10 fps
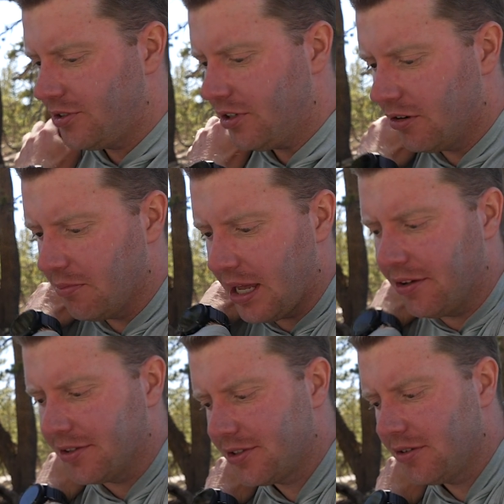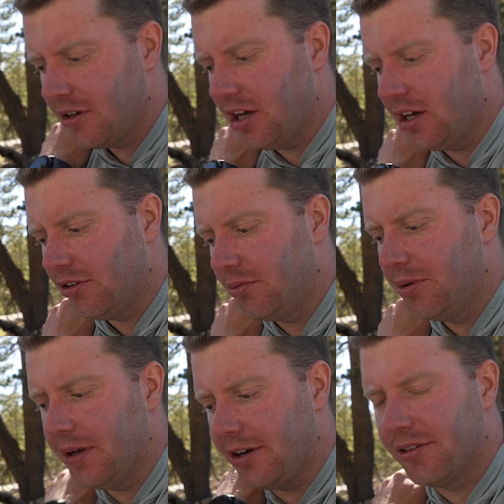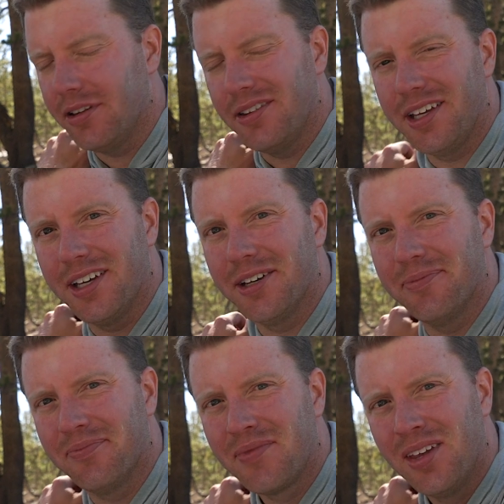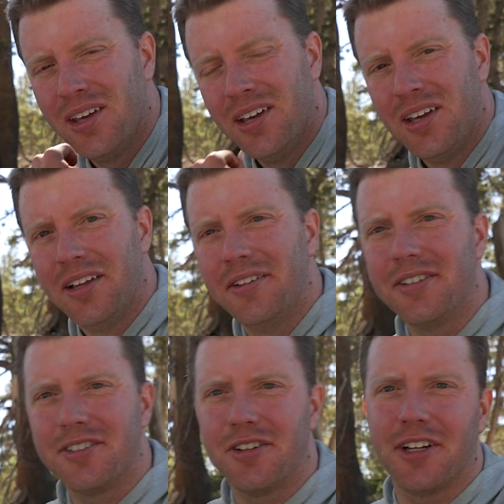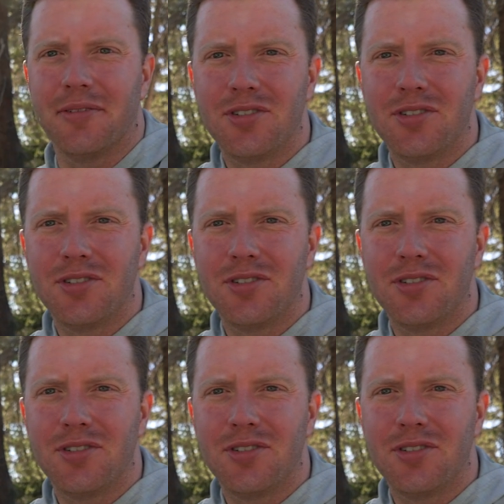and balance a little bit better than the Circuit.